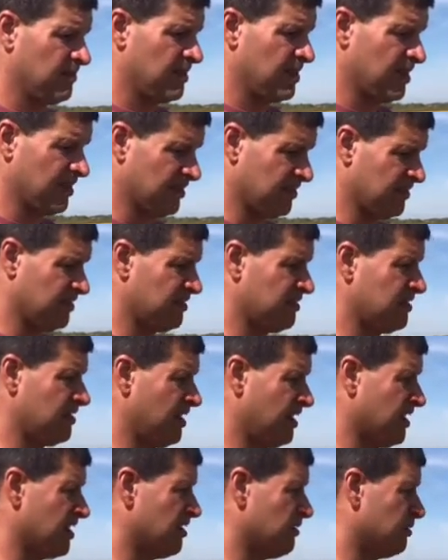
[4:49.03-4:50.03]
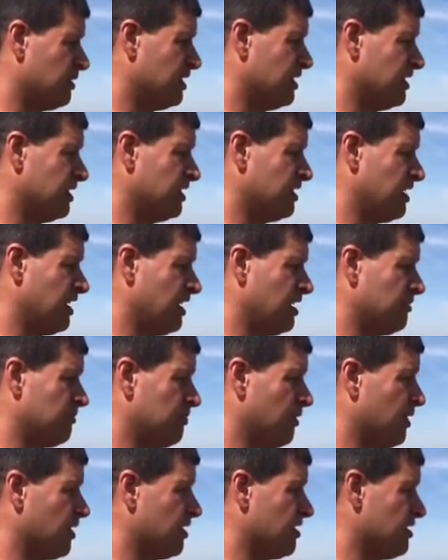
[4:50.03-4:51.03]
Yes, yeah. Well, and
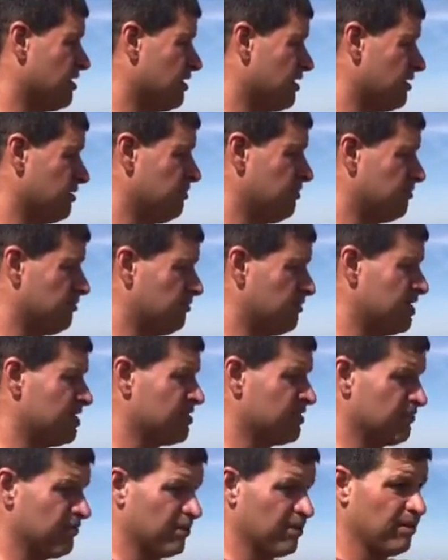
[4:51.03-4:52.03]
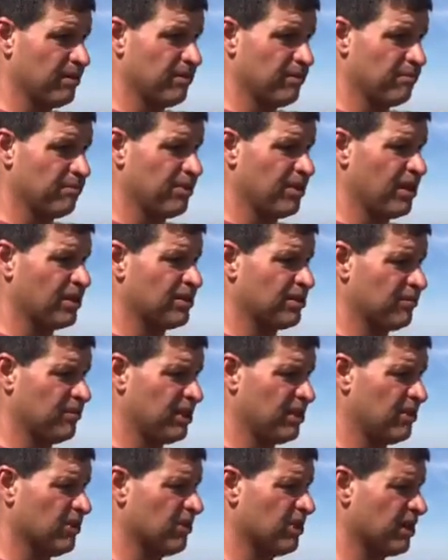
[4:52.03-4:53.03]
part of the reason for
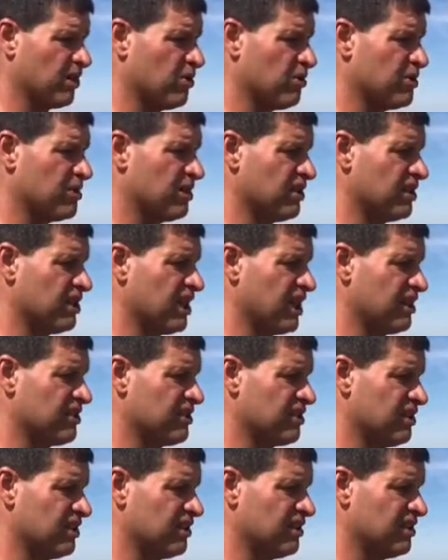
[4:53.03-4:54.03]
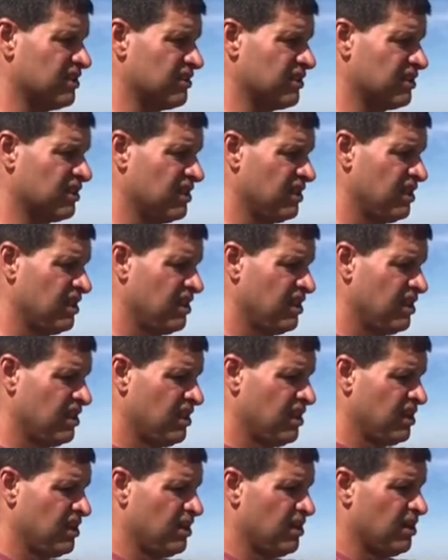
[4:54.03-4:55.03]
possibly growing oats here next year is
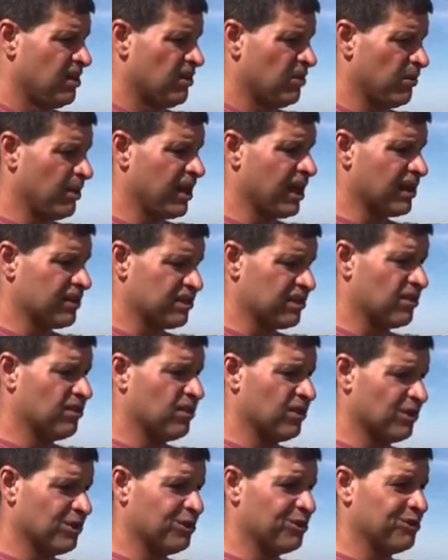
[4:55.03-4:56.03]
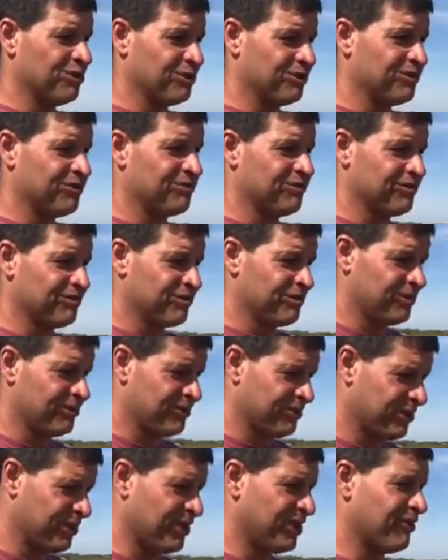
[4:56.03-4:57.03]
we actually grow
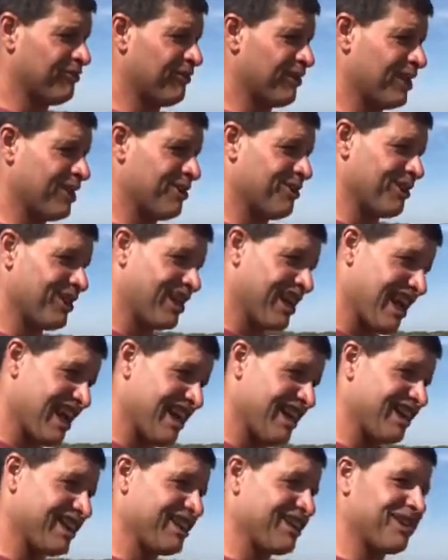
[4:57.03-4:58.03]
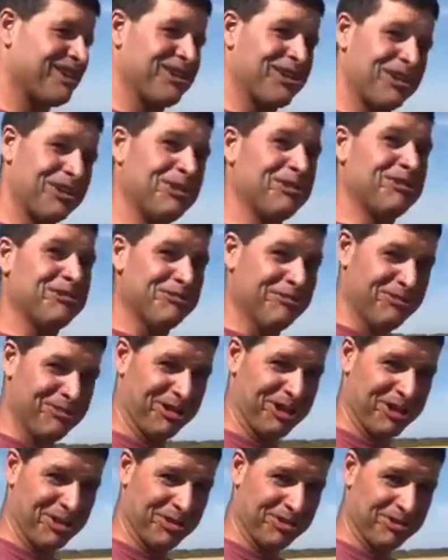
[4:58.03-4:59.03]
certified organic
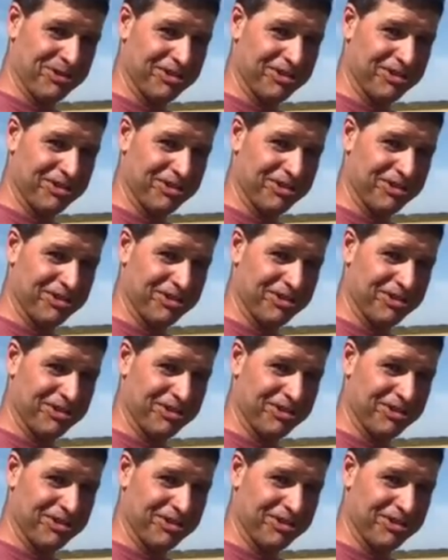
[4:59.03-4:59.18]
gluten-free oats.